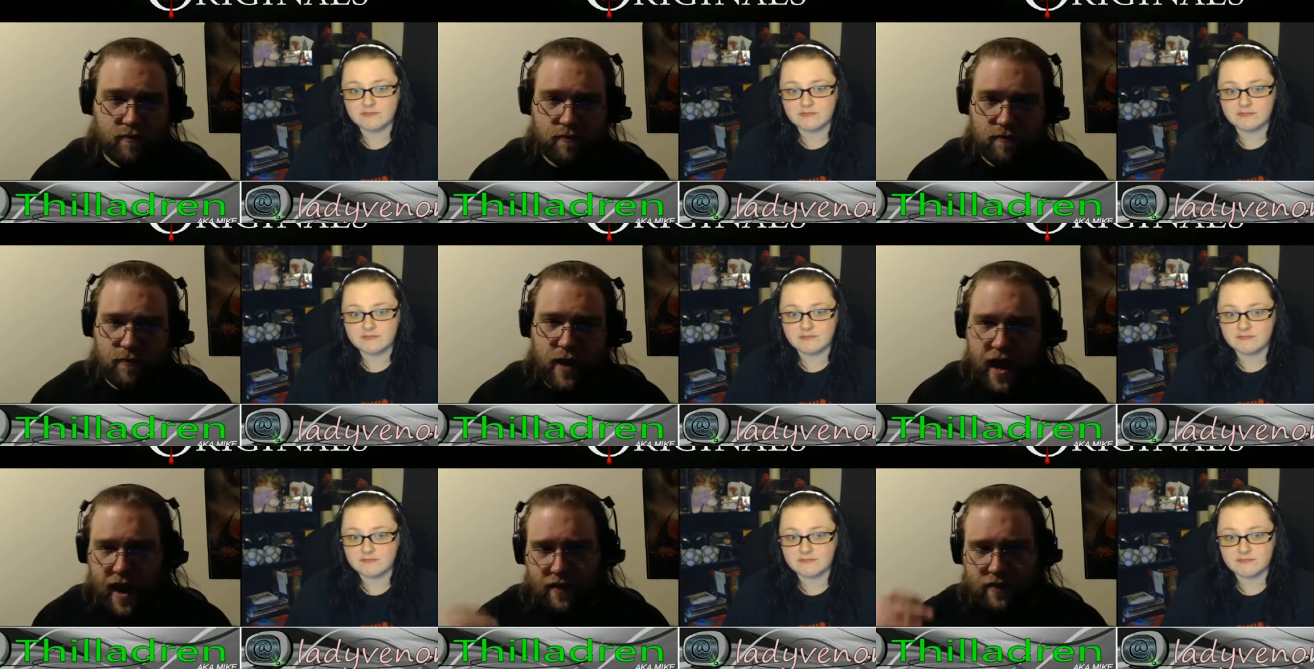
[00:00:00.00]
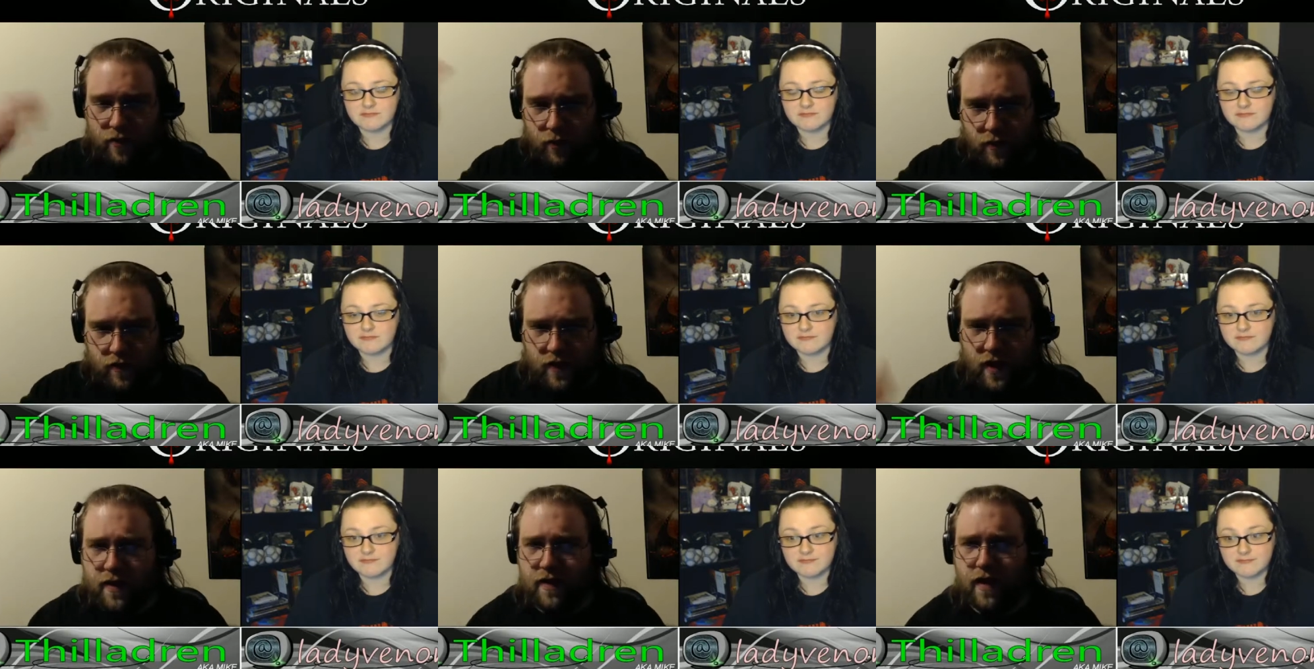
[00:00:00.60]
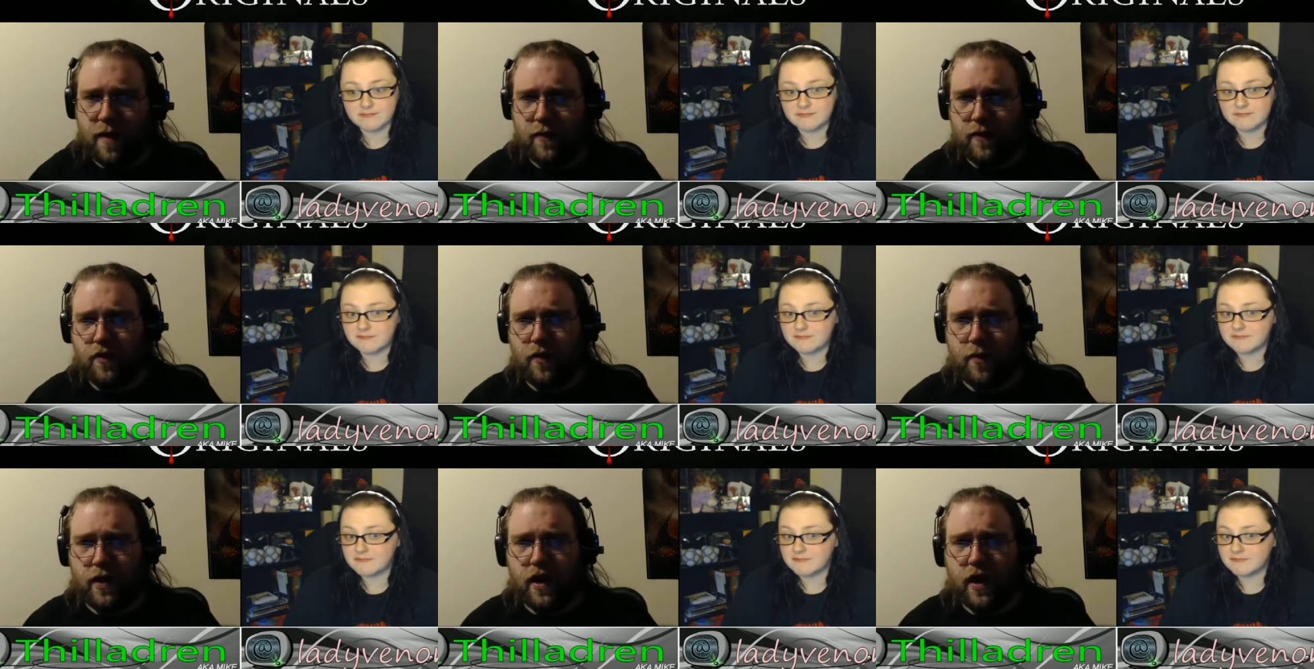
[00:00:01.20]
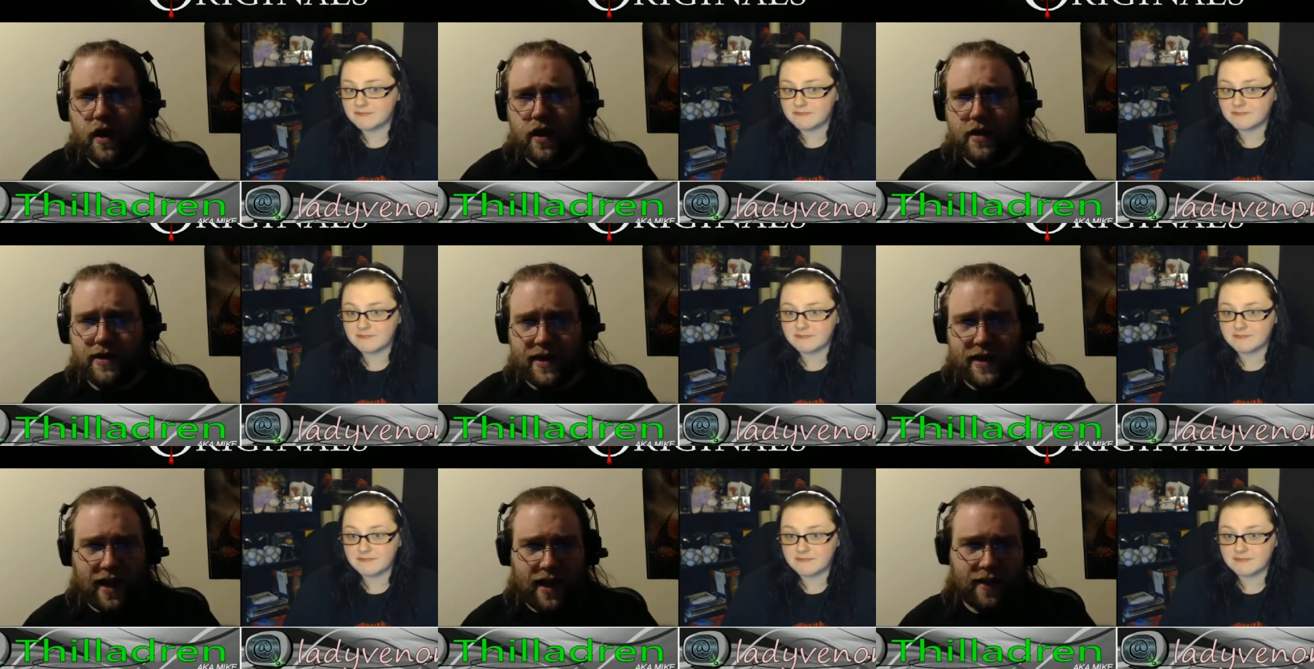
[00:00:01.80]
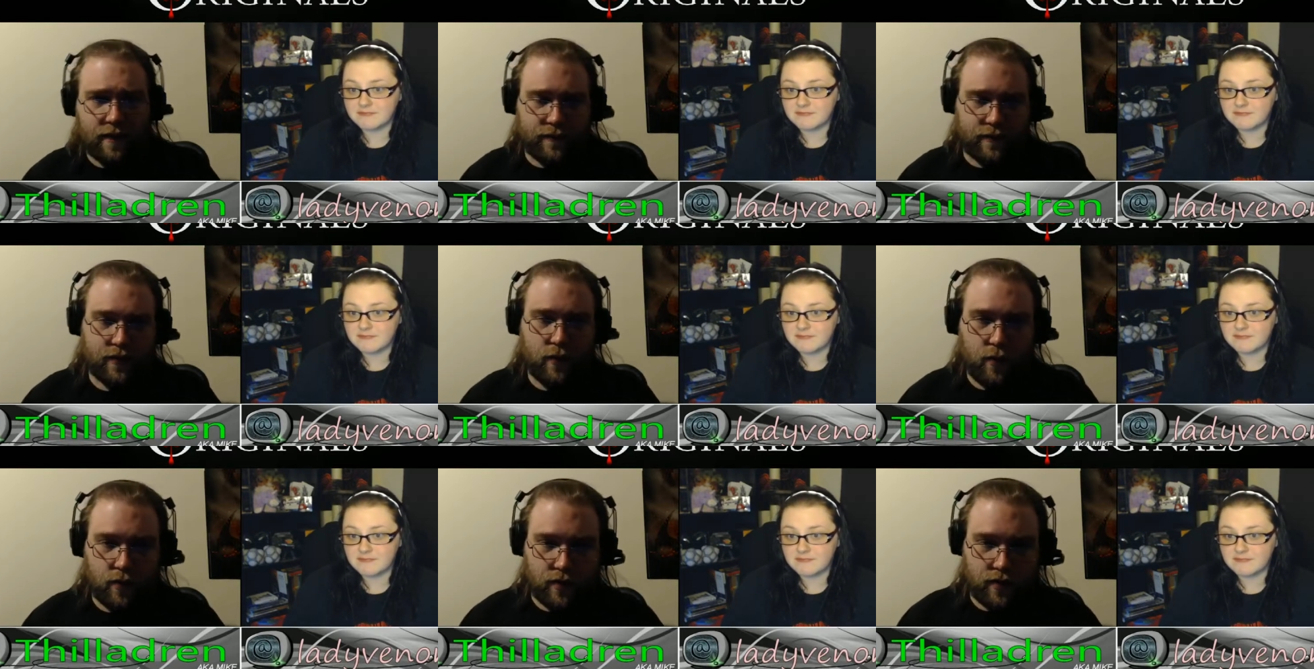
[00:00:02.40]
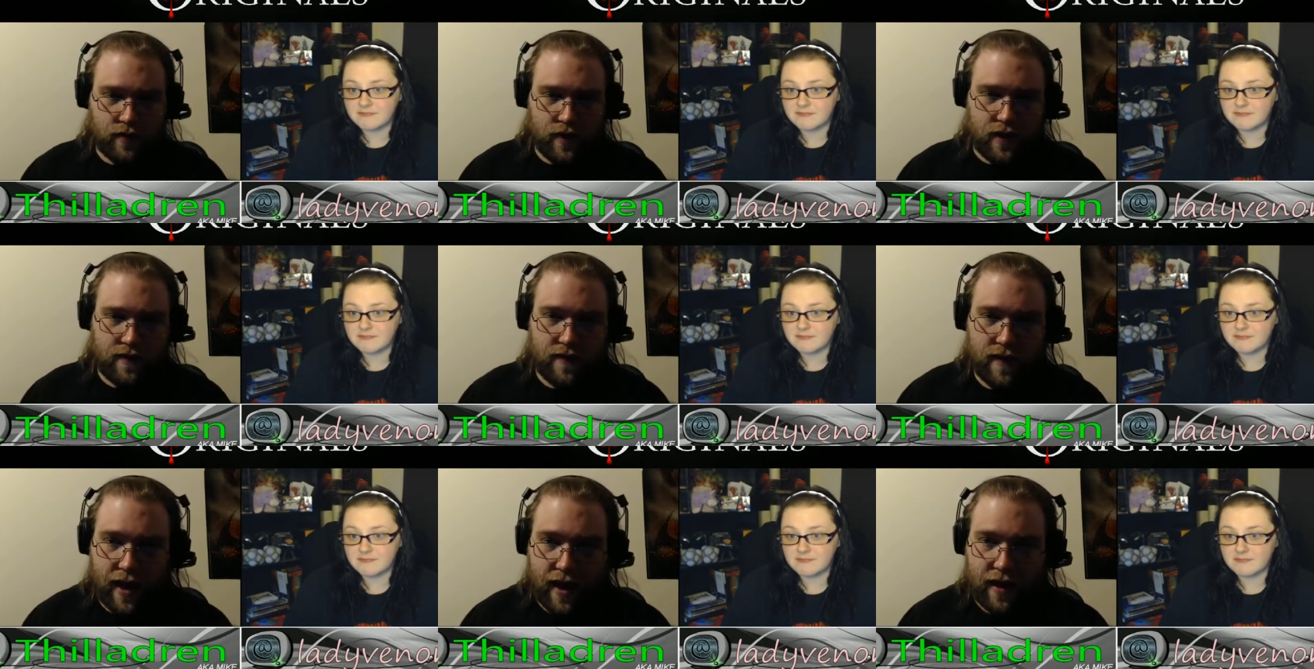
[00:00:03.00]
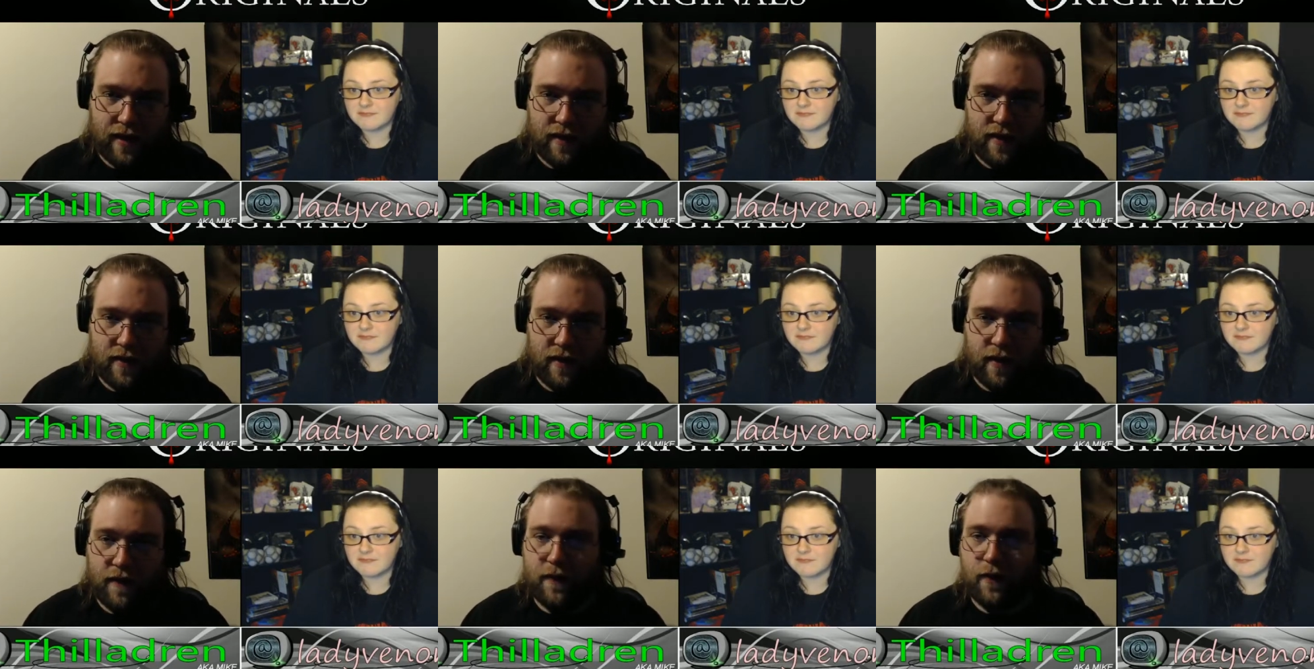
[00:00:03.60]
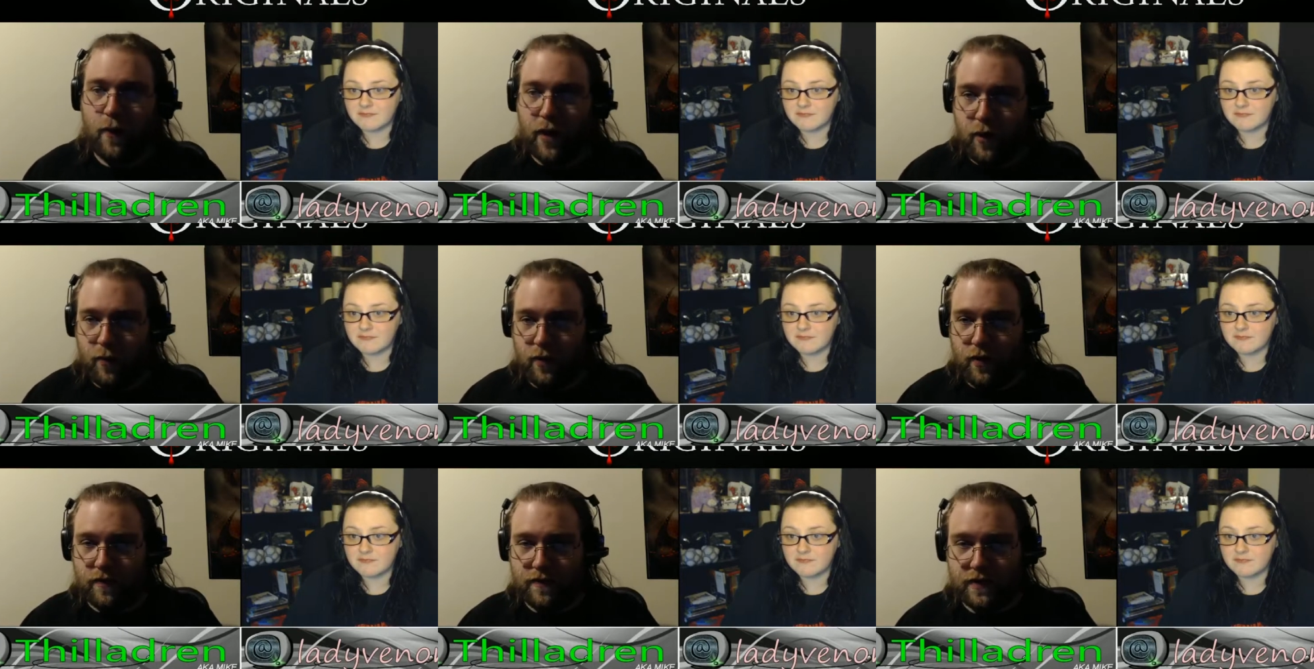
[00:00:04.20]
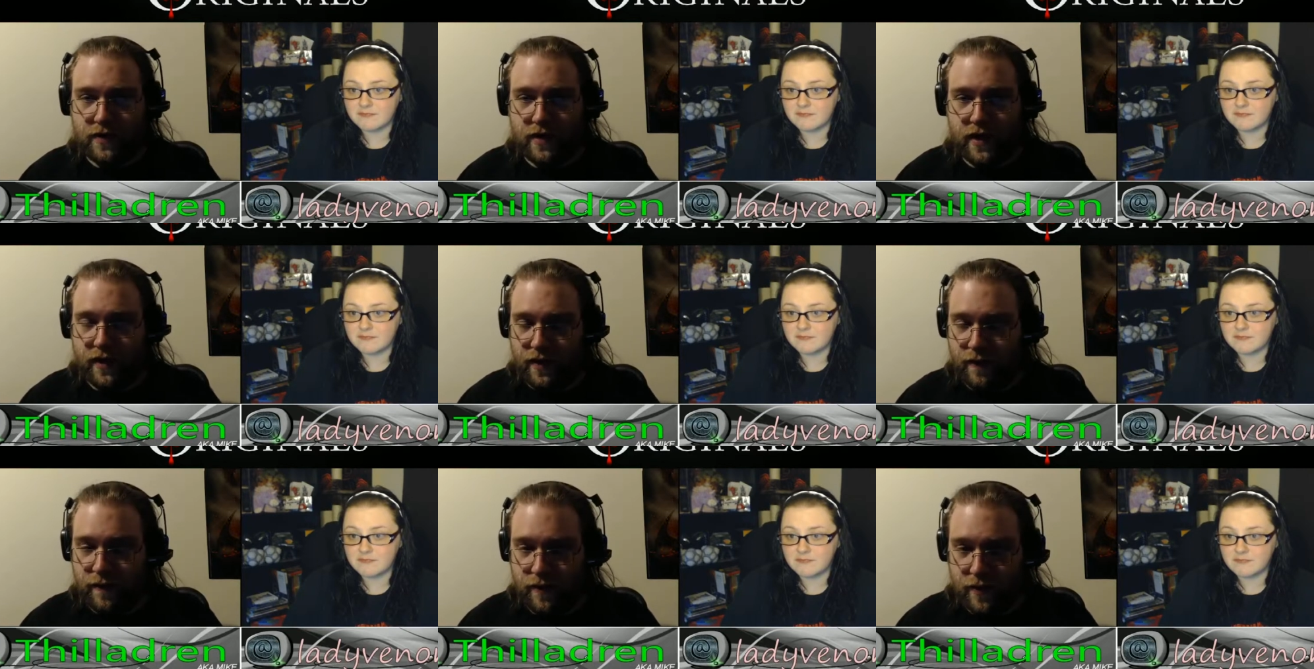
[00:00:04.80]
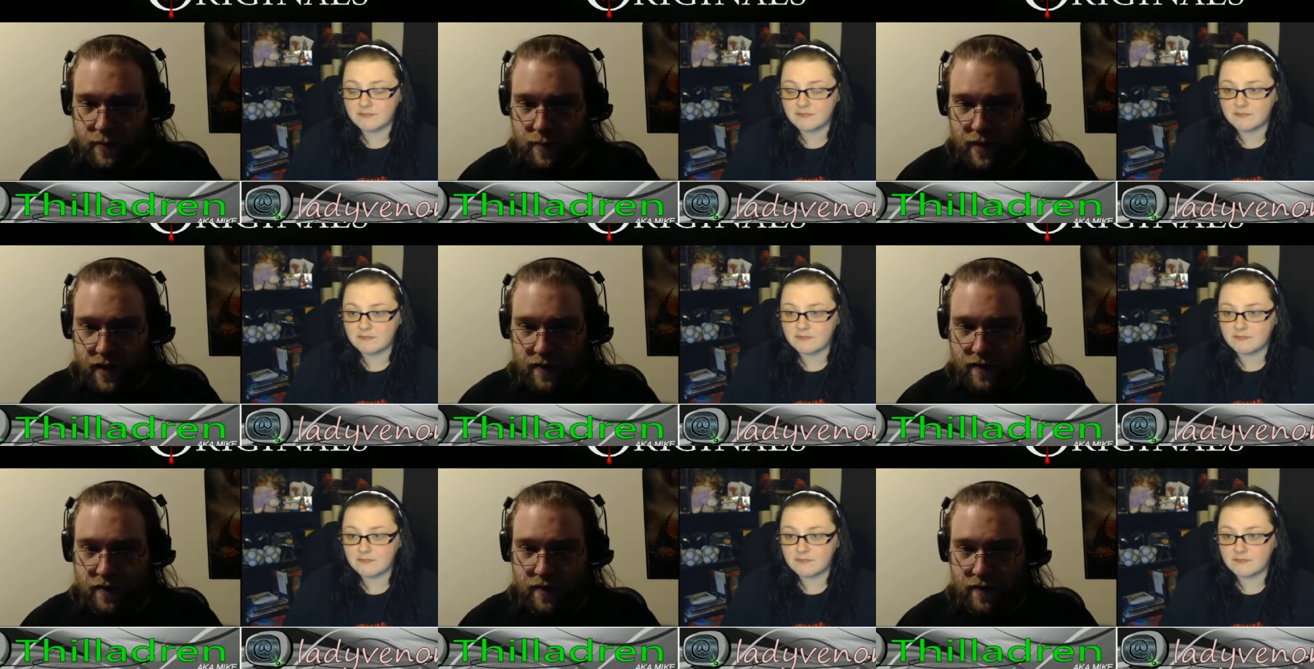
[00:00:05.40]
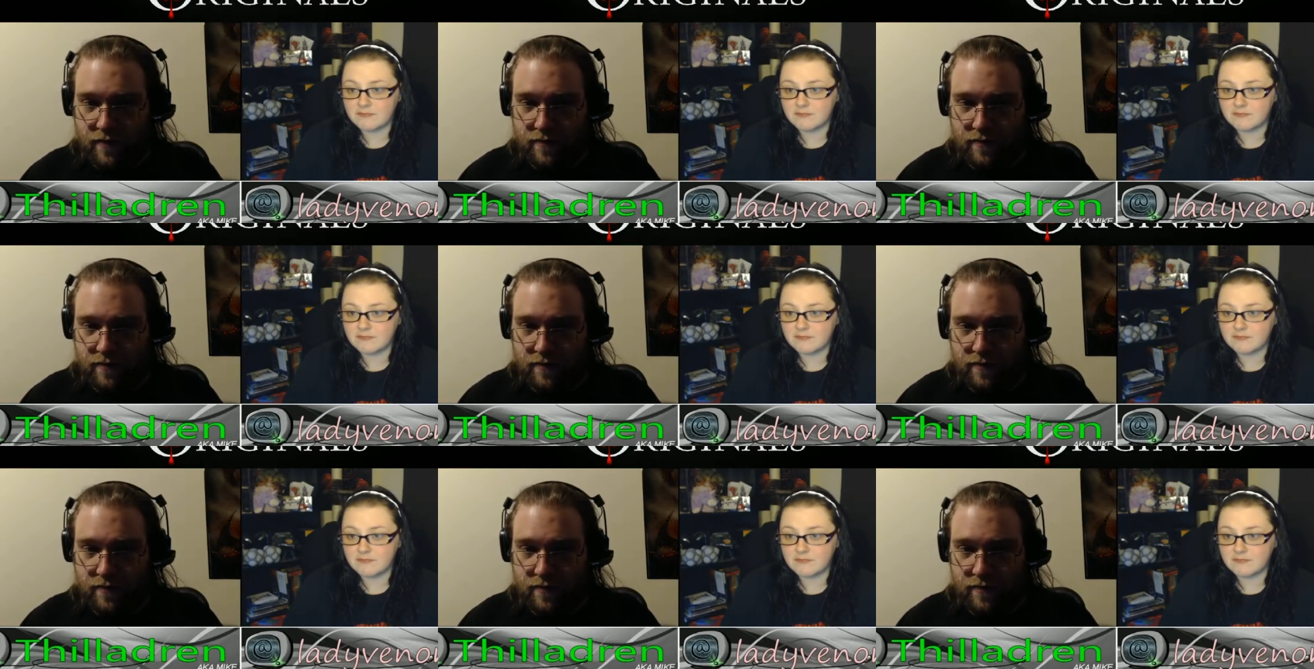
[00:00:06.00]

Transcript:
Speaker 1: we asked towards the end of the episode, but did Oliver order the attack on the werewolves in the first place?